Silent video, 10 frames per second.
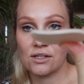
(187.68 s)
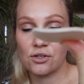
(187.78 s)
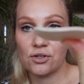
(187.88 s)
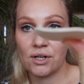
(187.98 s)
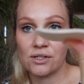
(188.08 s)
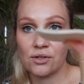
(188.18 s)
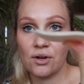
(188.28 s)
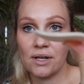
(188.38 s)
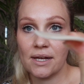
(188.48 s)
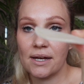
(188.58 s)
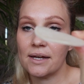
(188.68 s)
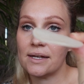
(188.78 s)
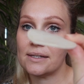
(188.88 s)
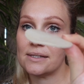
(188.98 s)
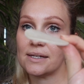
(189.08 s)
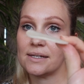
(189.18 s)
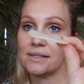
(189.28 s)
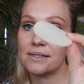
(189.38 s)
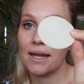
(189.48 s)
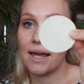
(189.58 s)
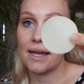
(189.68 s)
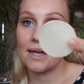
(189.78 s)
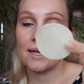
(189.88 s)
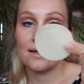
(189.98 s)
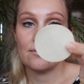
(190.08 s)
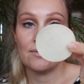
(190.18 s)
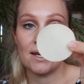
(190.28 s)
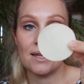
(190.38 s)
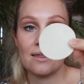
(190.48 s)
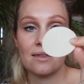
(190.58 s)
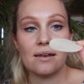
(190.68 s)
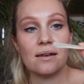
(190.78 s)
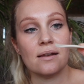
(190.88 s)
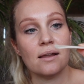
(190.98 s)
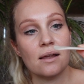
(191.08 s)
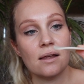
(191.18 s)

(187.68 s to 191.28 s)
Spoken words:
as I showed you guys earlier, it is a really thin,